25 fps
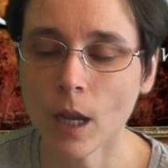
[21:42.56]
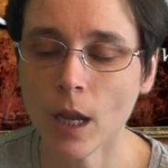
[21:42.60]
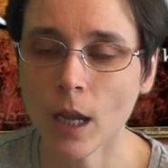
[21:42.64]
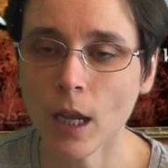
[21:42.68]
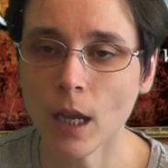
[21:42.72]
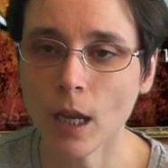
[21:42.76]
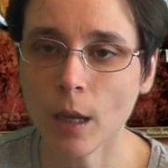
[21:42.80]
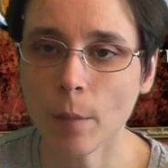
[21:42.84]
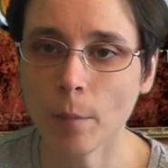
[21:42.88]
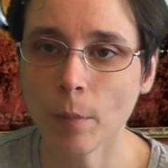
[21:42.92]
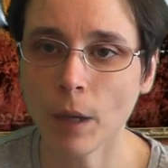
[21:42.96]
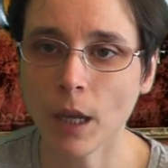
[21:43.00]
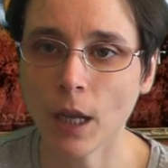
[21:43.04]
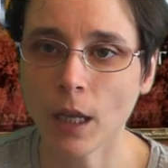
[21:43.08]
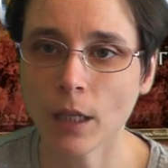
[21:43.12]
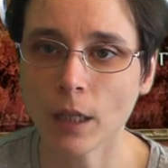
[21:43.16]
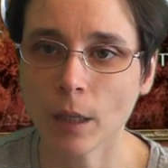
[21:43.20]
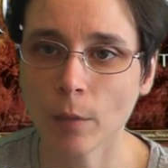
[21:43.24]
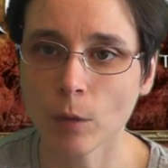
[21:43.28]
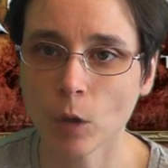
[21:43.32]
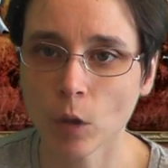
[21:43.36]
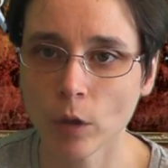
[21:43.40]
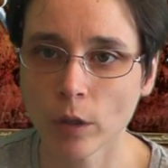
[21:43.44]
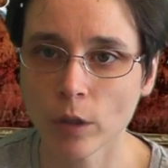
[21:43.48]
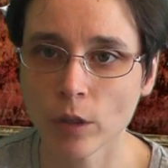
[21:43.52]
And
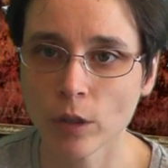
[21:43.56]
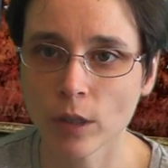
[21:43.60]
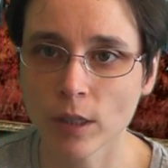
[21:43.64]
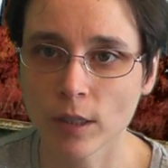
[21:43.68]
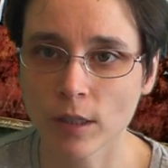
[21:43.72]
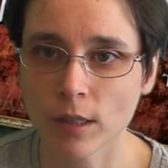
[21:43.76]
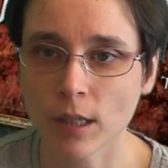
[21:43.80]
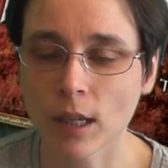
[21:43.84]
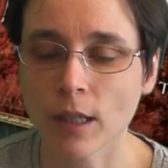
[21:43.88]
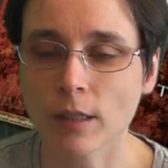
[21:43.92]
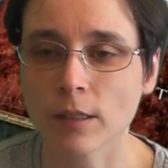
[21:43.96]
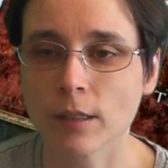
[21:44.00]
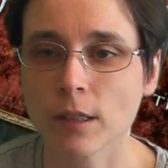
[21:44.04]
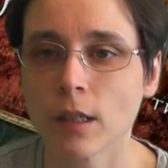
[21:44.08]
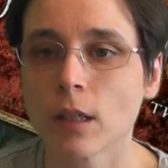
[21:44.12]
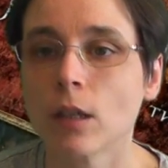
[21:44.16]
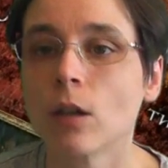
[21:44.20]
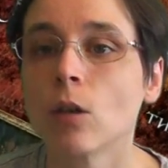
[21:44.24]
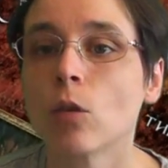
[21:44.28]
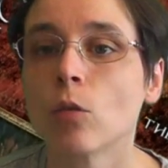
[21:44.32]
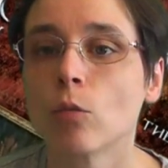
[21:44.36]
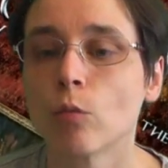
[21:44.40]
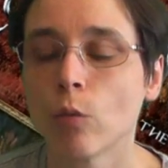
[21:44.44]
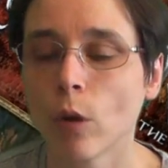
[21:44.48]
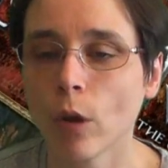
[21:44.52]
I'm going to discuss
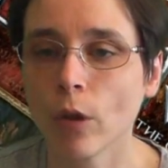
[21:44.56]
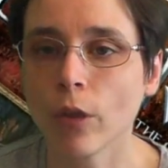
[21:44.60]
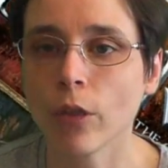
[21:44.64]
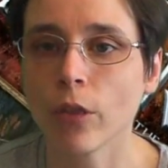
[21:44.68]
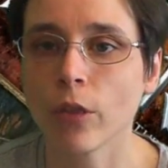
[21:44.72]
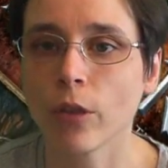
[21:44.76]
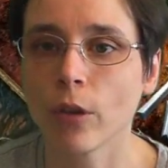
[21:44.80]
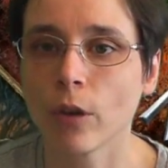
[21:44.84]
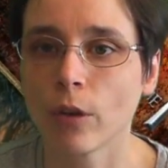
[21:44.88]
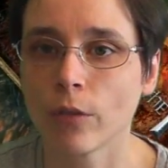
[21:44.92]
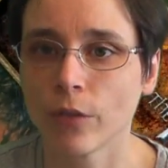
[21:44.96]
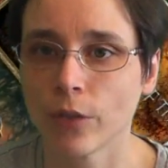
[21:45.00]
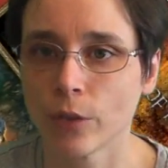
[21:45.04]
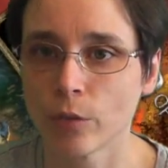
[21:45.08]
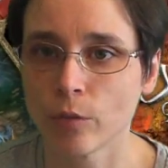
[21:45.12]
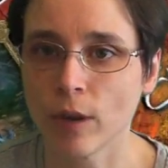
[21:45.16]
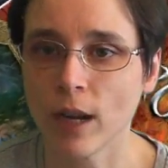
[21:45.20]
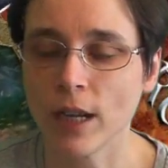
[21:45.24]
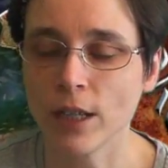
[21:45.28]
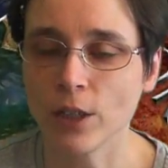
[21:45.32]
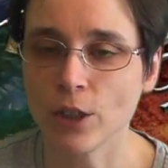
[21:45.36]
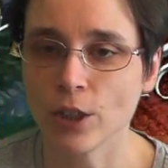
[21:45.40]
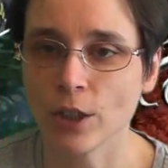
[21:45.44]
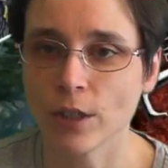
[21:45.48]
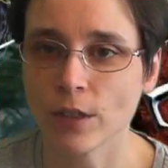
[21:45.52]
the Wrath of the
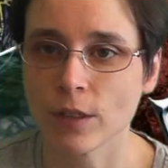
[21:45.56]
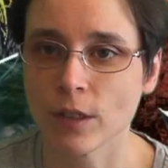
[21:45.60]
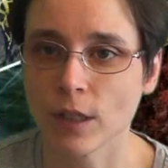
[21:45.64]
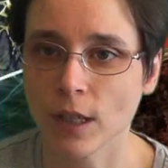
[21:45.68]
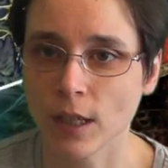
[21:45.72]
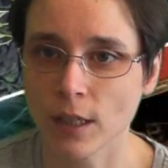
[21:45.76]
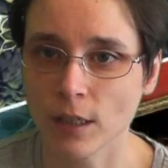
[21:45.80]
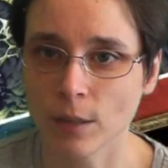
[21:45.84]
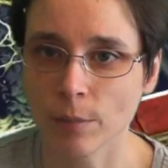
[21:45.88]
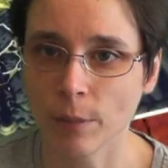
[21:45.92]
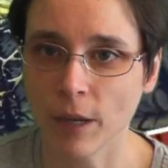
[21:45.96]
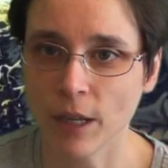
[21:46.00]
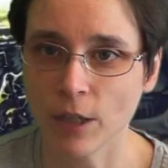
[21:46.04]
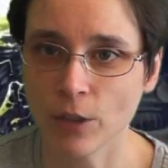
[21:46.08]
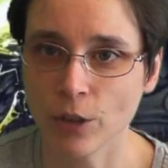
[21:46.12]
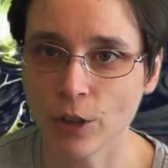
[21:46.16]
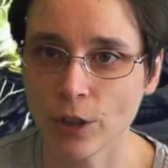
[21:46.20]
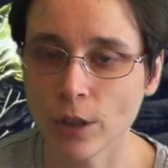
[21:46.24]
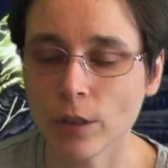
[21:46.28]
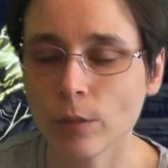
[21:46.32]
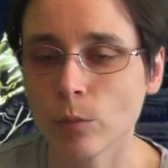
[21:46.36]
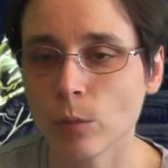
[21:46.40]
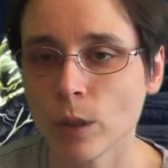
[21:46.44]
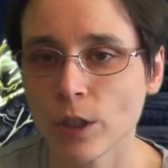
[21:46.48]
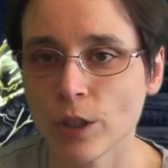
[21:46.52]
Righteous expansion,